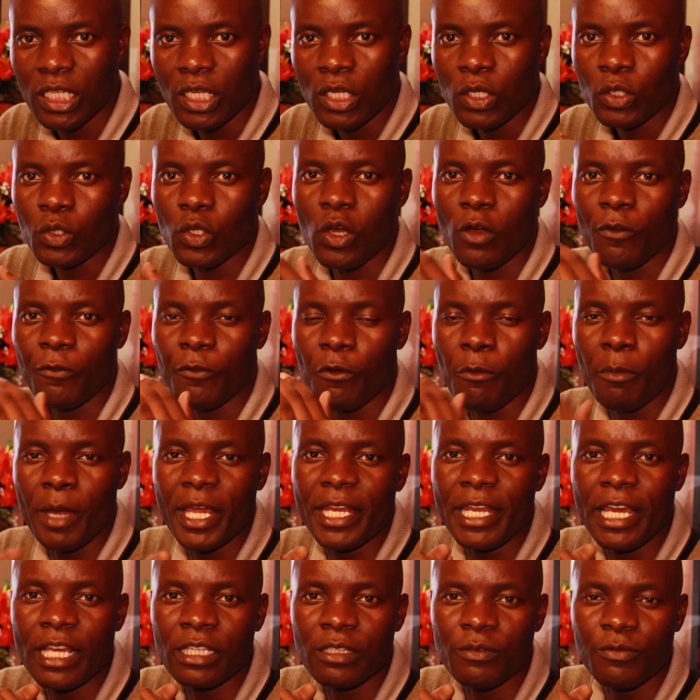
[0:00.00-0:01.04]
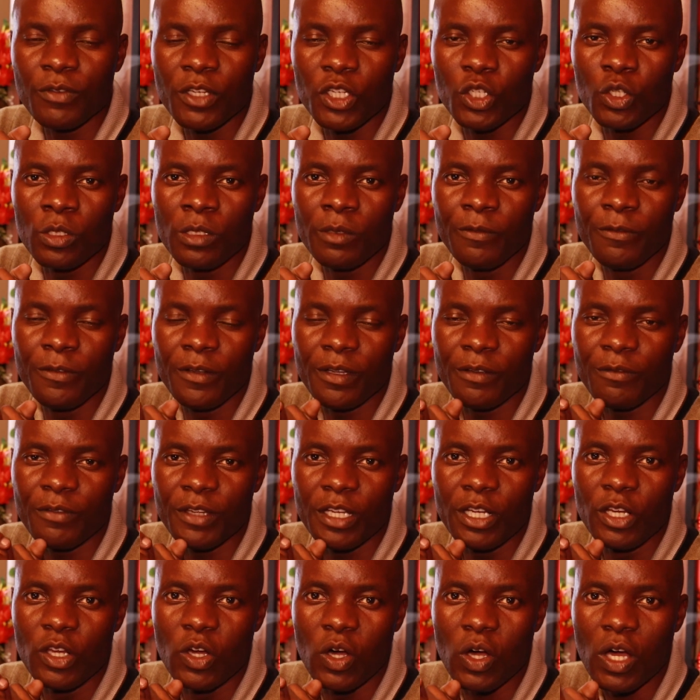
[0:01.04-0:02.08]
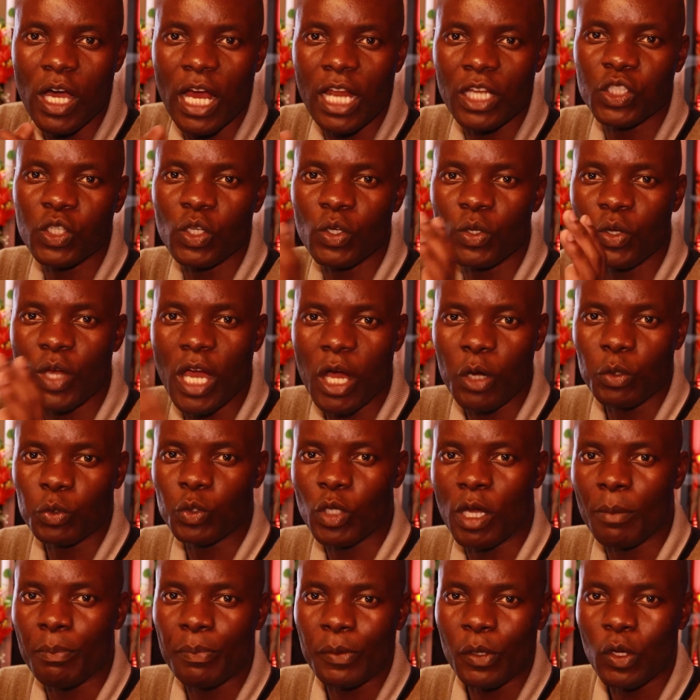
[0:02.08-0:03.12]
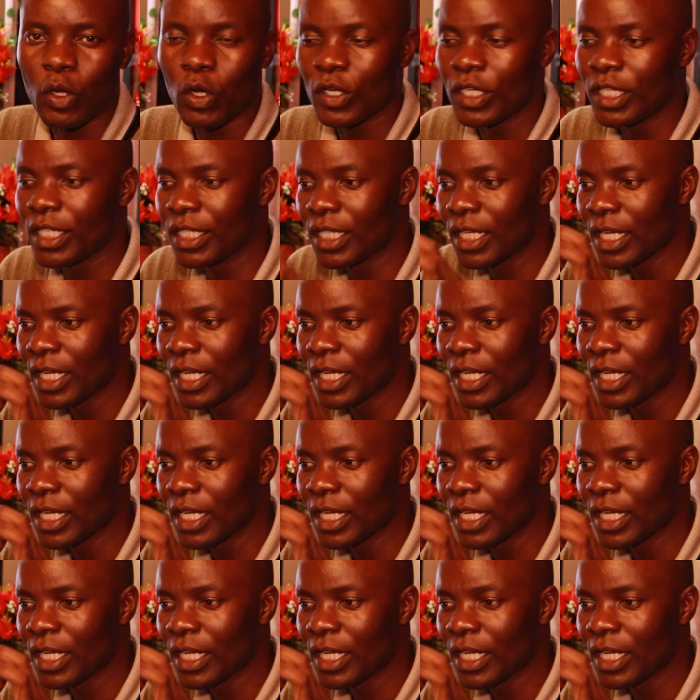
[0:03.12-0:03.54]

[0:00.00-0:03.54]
so for my next video I'll show you how to upload